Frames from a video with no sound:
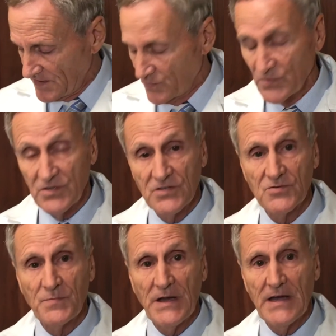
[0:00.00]
When you get
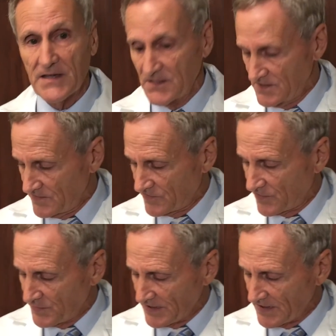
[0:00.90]
your packet, there's
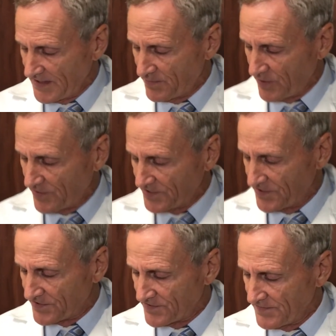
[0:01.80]
going to be a label on
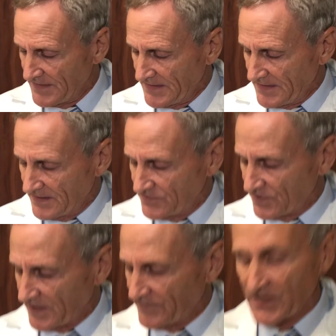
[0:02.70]
here, and
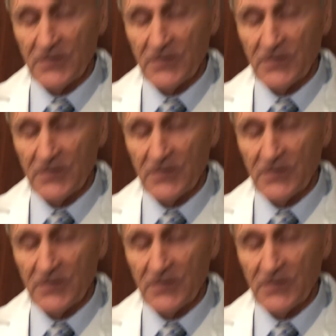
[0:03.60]
you'll have an